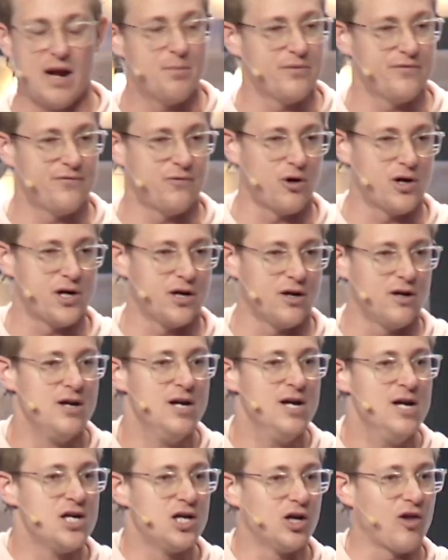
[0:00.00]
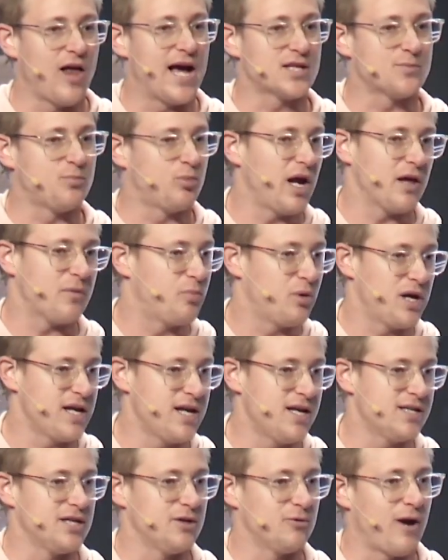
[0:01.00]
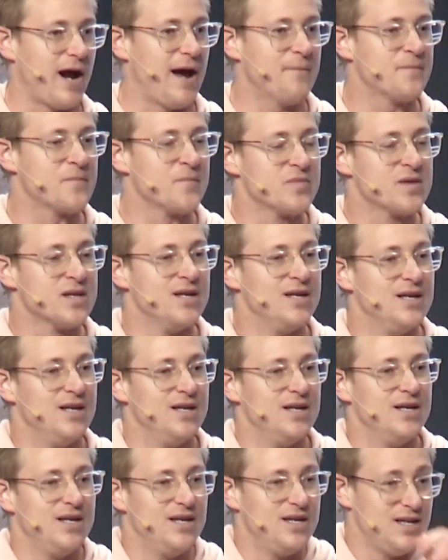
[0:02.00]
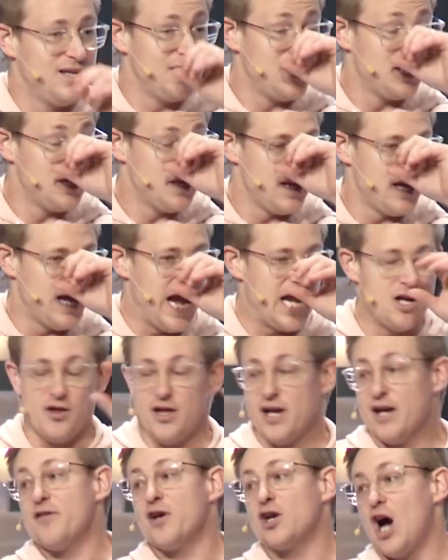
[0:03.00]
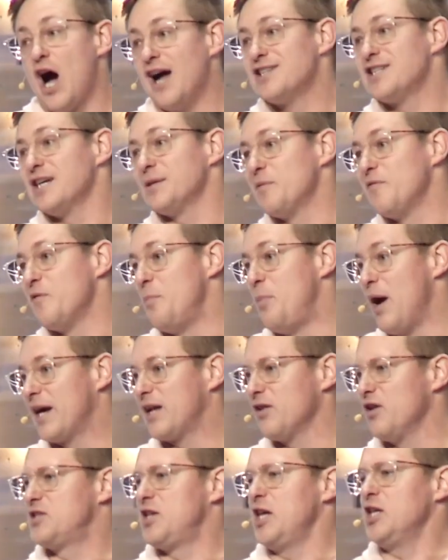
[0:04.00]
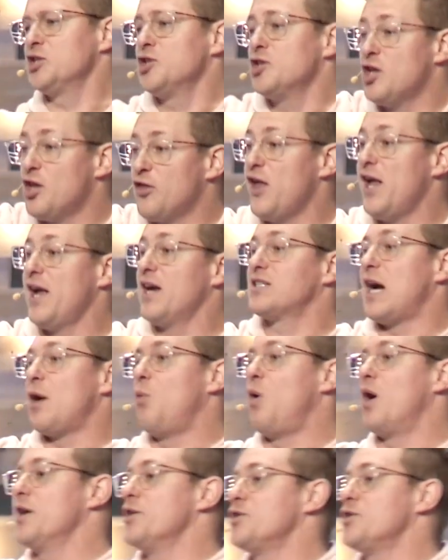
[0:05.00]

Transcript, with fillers: before your, your last breath. Pretty easy, right? And you think of the concept of a bucket list. These are the things I want to